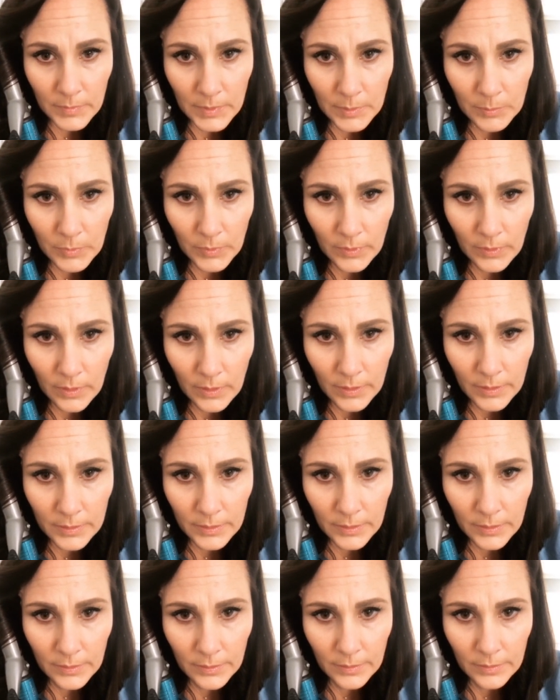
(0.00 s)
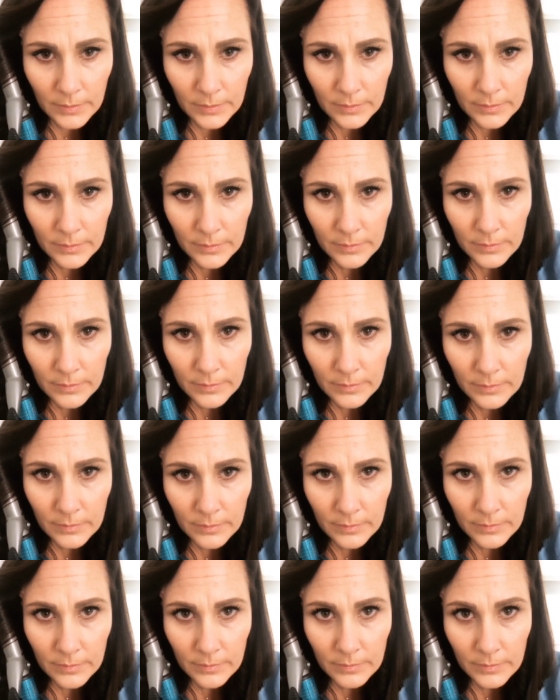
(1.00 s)
people on here.
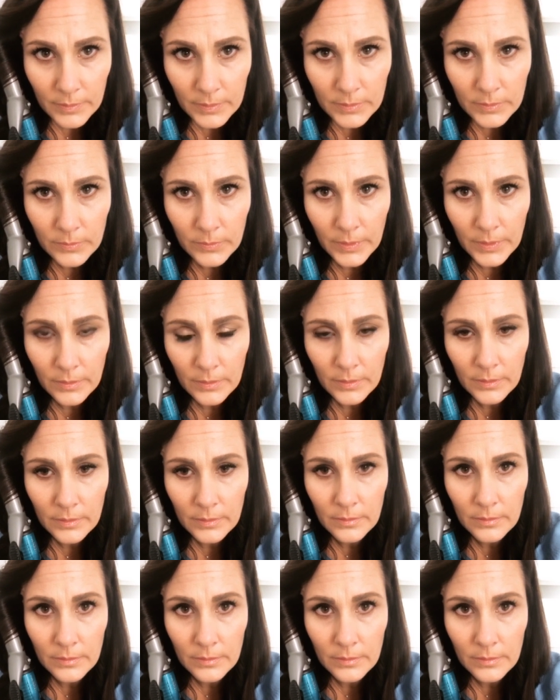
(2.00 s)
That's weird.